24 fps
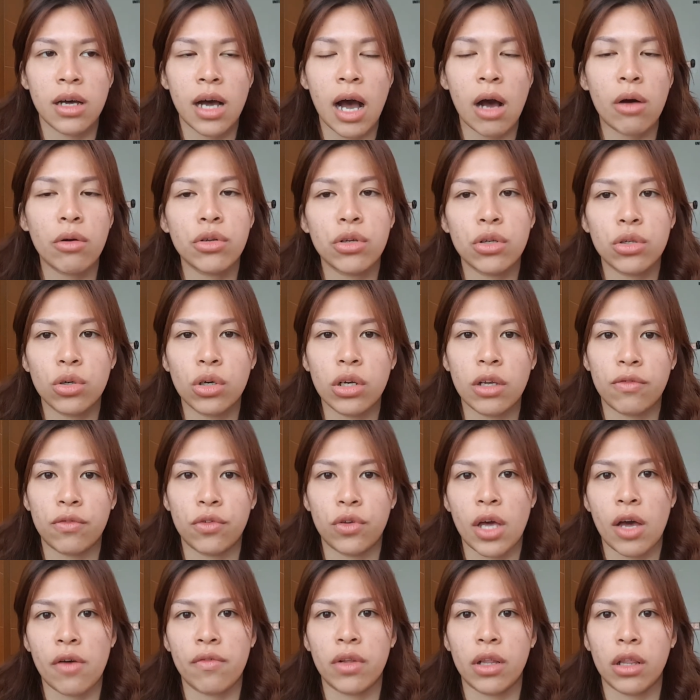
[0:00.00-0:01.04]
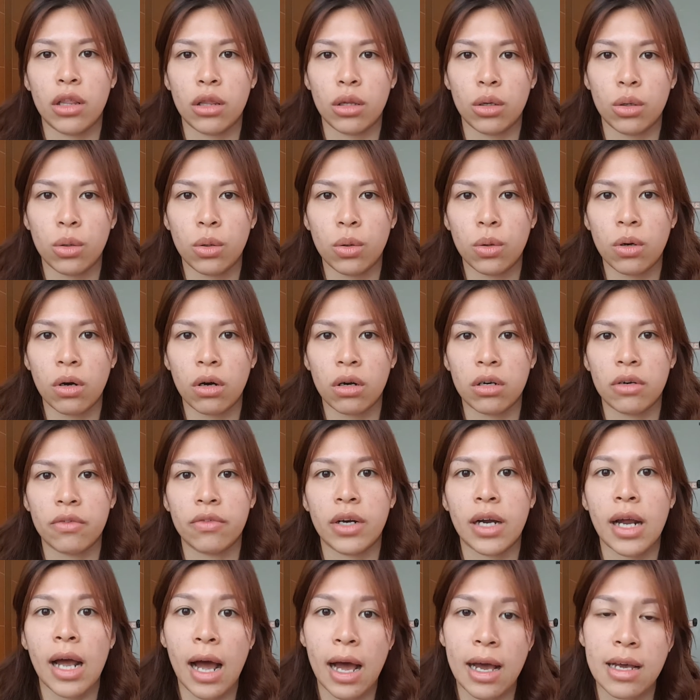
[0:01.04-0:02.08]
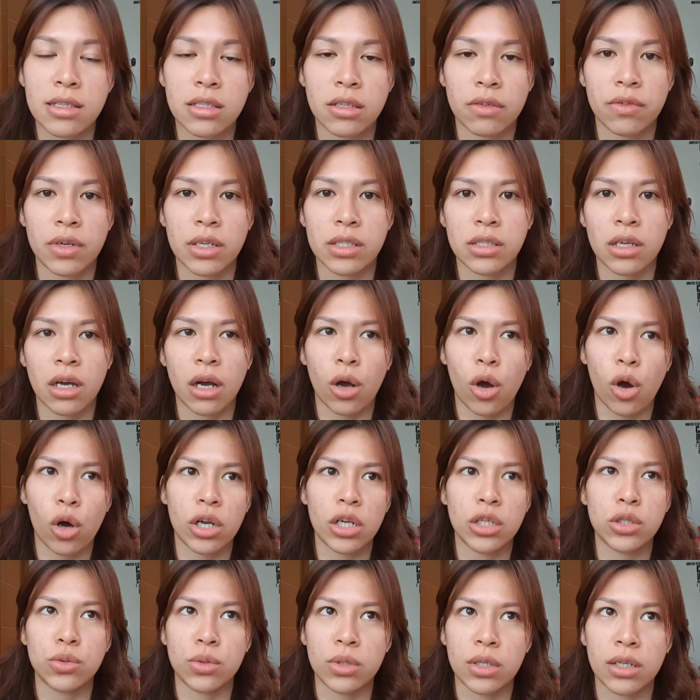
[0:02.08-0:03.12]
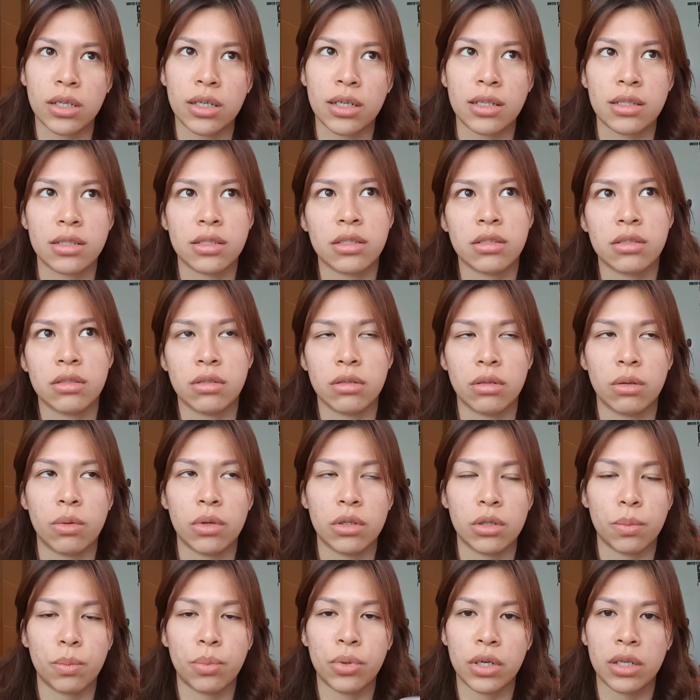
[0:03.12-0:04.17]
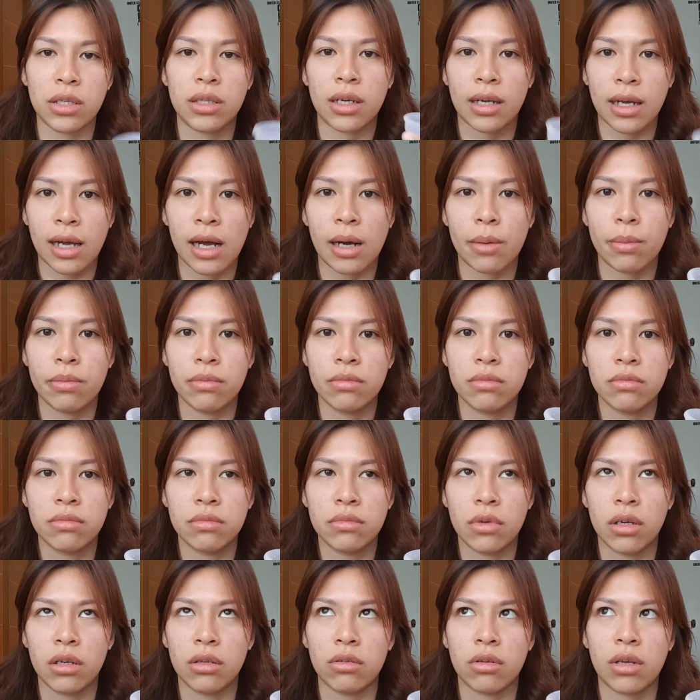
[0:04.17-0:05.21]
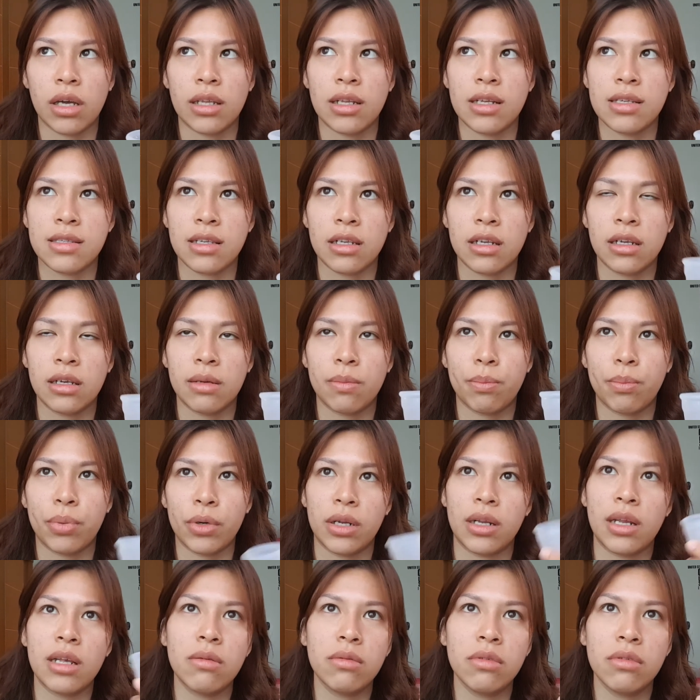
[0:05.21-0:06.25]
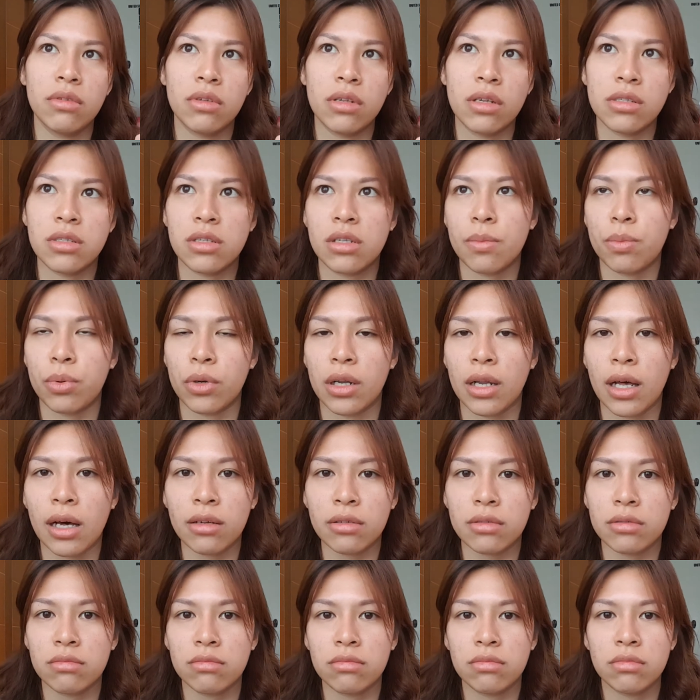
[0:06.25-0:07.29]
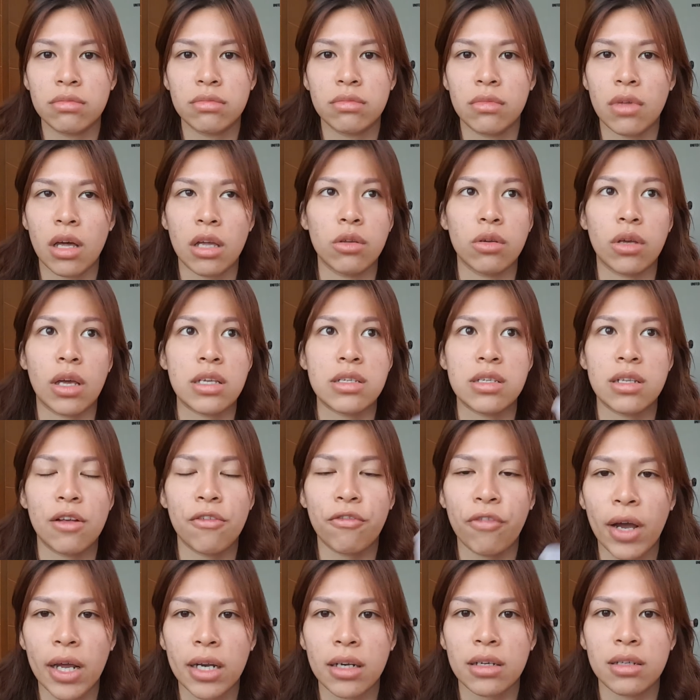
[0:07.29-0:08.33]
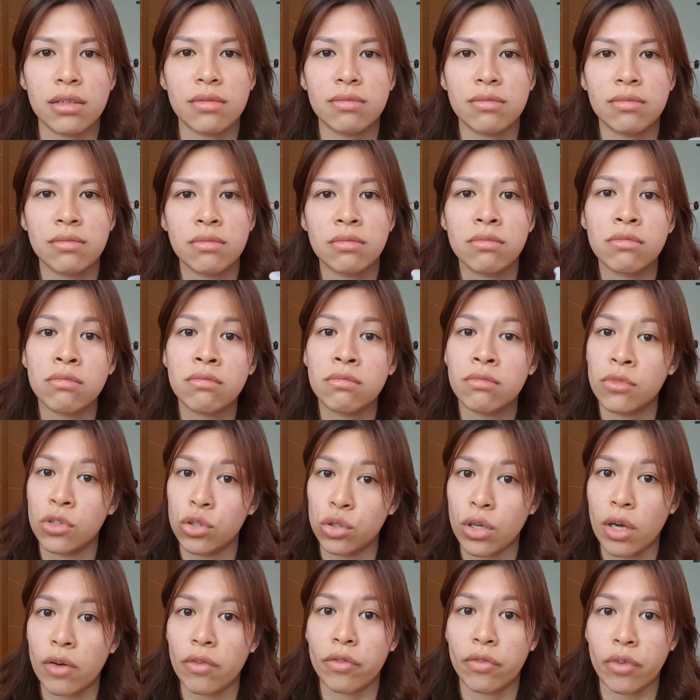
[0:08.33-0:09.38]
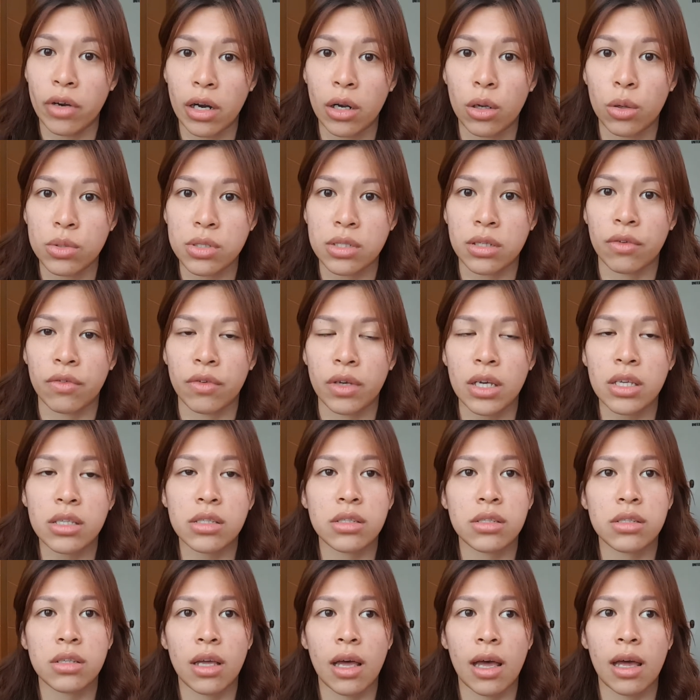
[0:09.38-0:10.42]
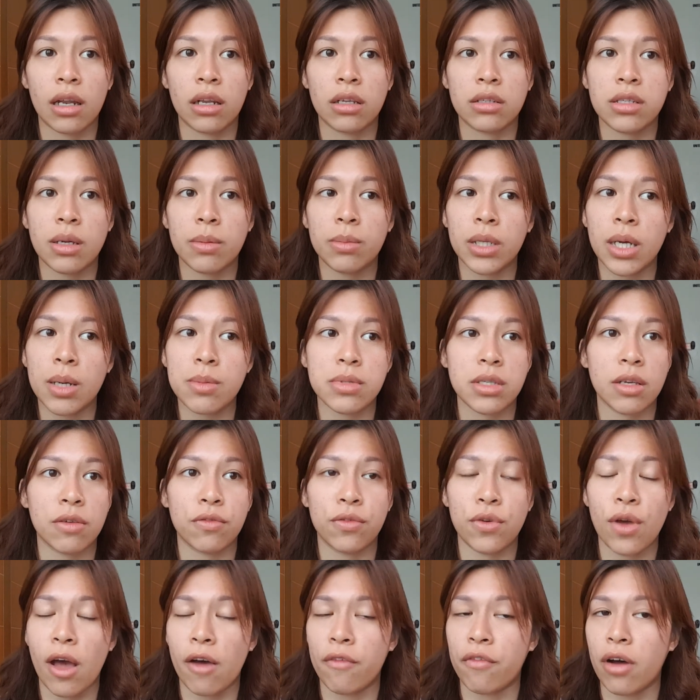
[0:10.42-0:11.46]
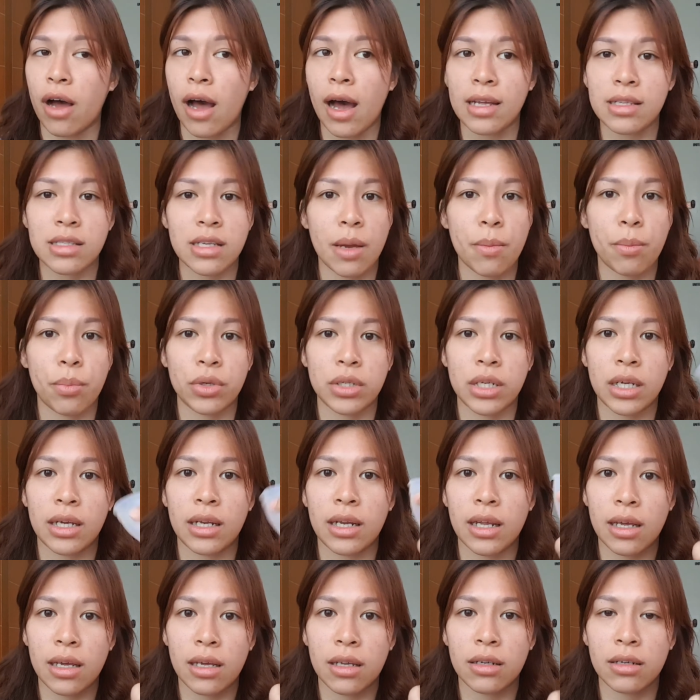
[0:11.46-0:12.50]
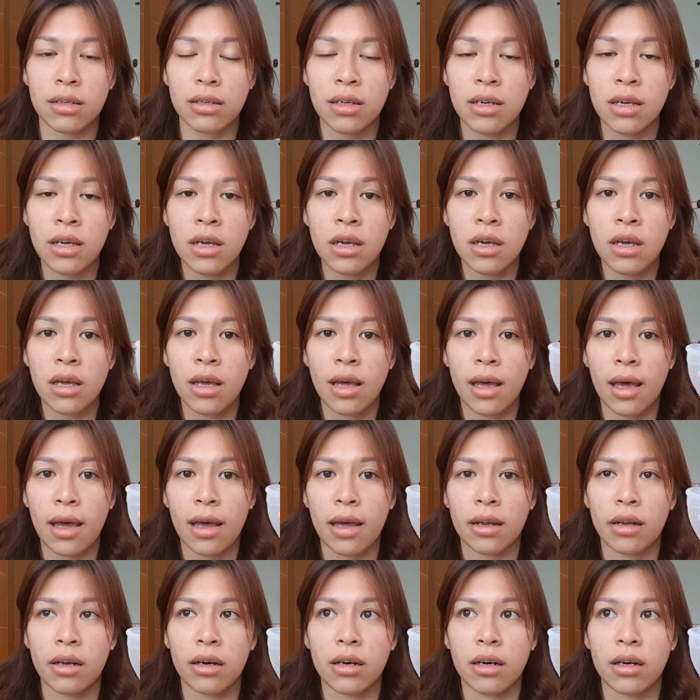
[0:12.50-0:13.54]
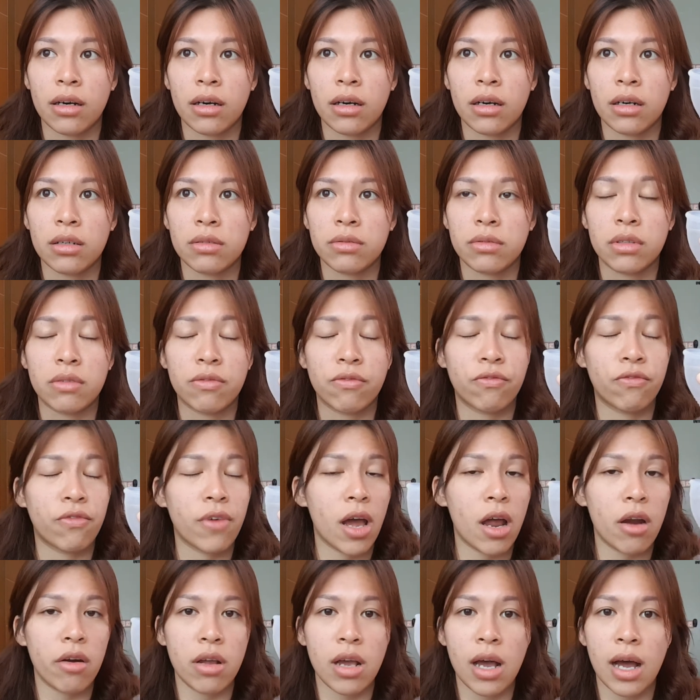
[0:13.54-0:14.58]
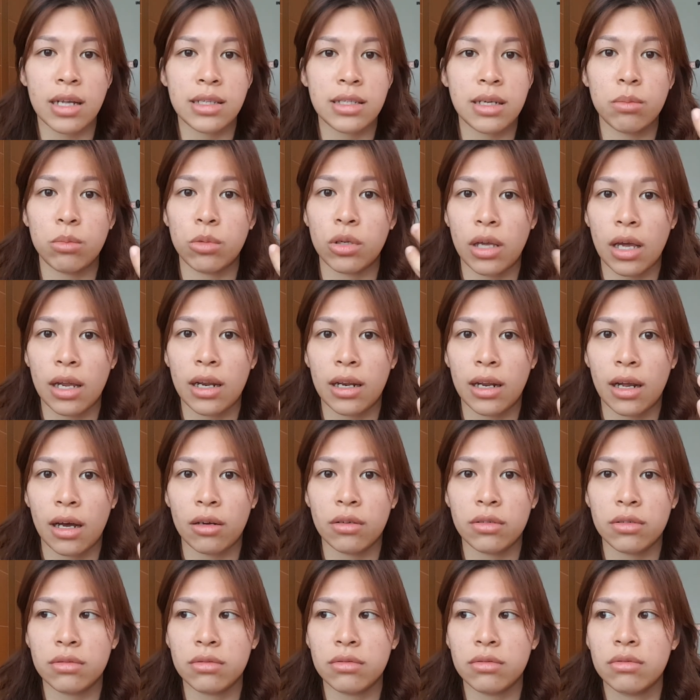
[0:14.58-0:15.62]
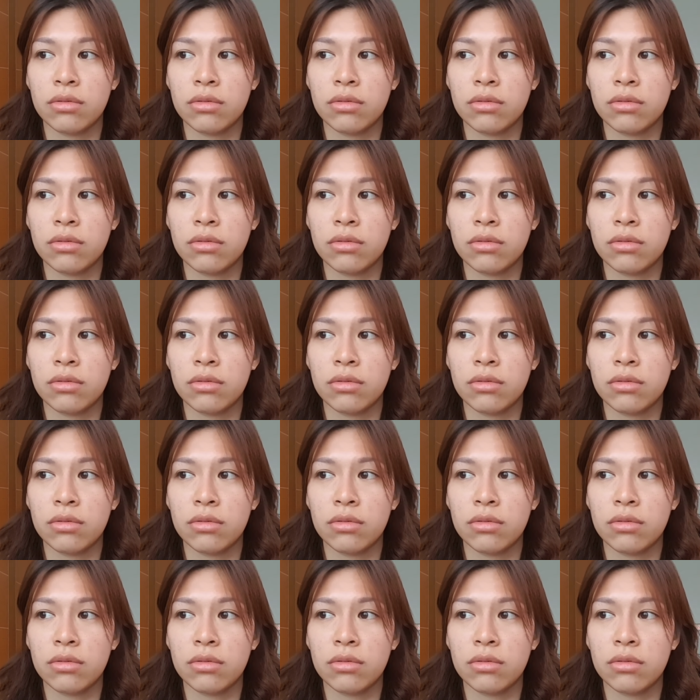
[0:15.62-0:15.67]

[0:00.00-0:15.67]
how do you know if you have a low or a very high cervix? According to her, is, you know, when you put in the cup, you can easily put it in, easily put it out, and you can easily find it. You have a very low cervix, and sometimes if you have a hard time putting it in and a very hard time to get it out,